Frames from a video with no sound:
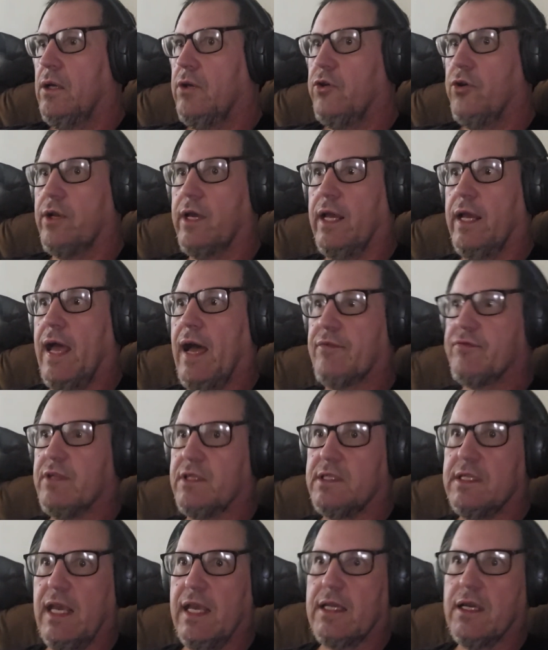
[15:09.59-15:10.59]
you're going to have to
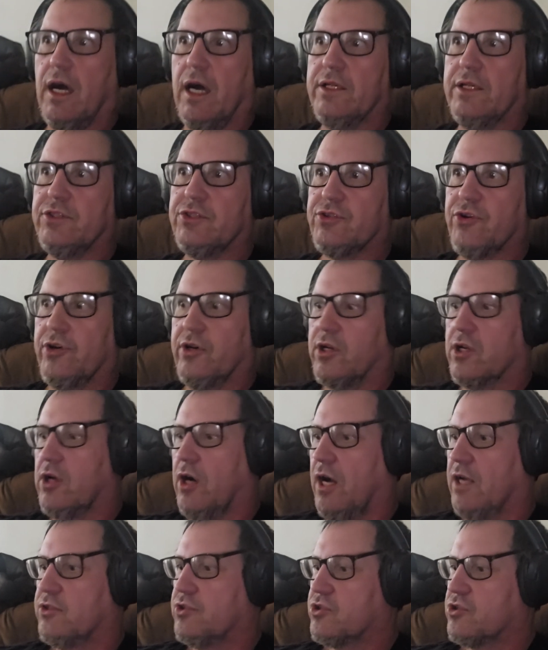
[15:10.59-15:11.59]
take on certain
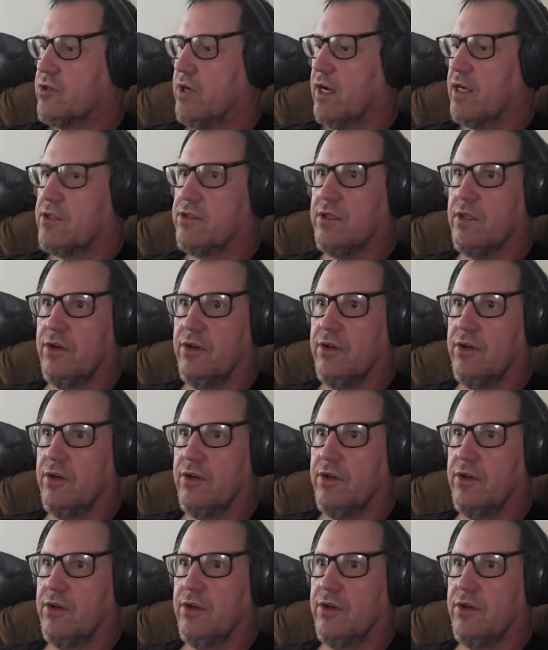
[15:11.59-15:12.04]
constructs,